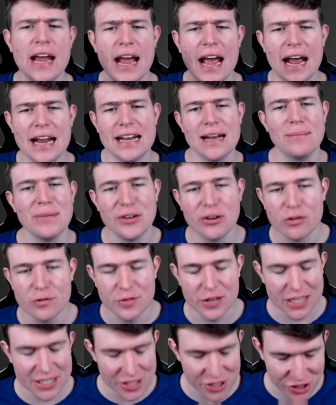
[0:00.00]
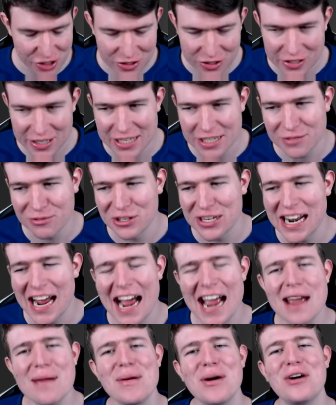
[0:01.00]
and let me know if you guys enjoyed today's one.
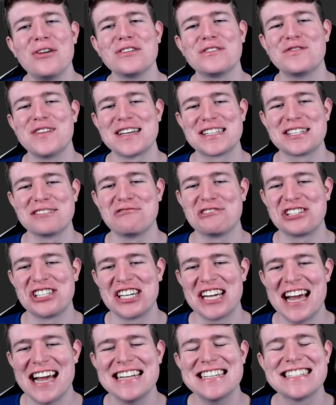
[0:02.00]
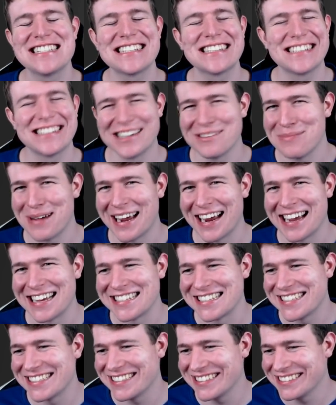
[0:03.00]
I'm out, thanks for watching, and goodbye guys.